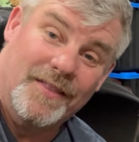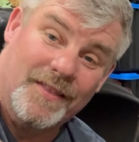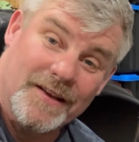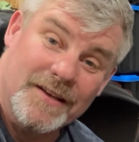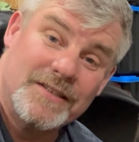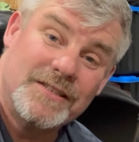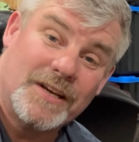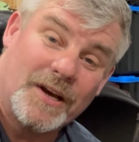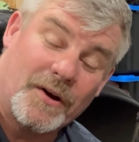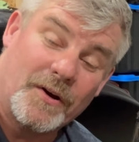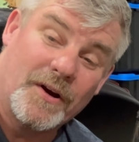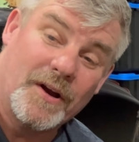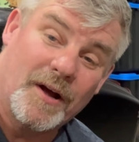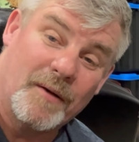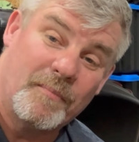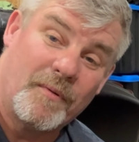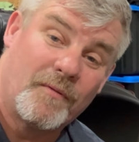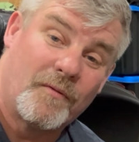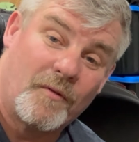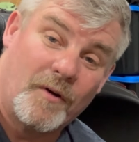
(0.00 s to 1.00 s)
this area
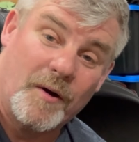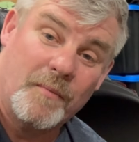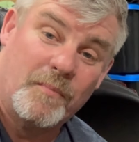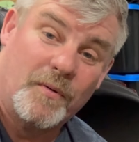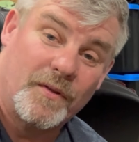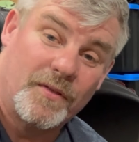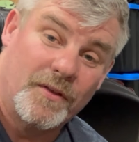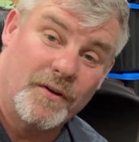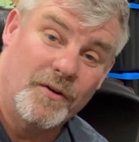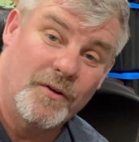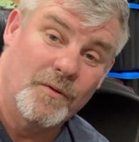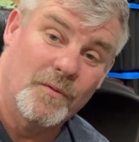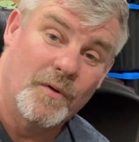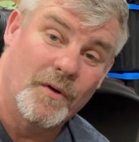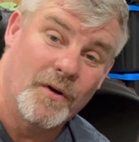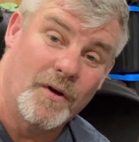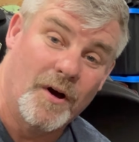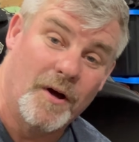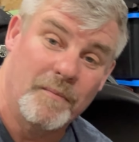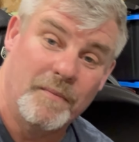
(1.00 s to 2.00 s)
up before I put the new
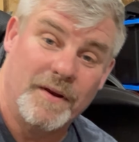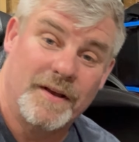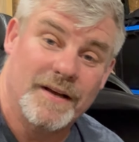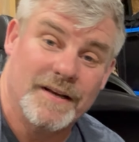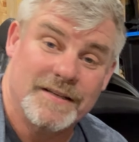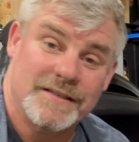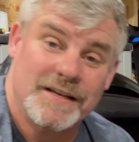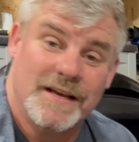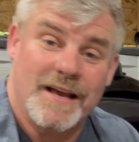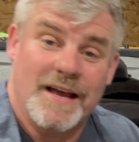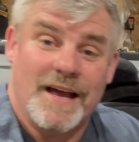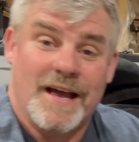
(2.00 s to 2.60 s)
one on, because